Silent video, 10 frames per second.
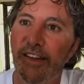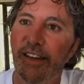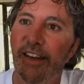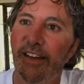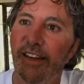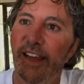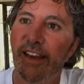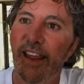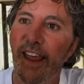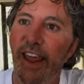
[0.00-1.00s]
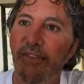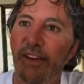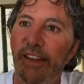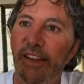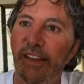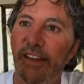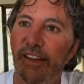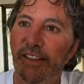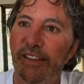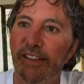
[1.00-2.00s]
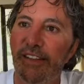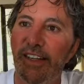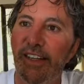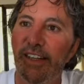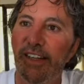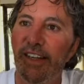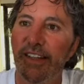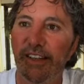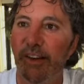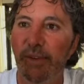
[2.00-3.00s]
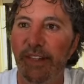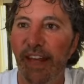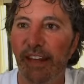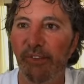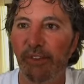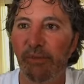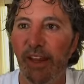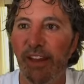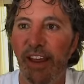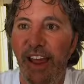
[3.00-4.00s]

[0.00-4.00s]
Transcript: that everything you're seeing is going to be taken from you,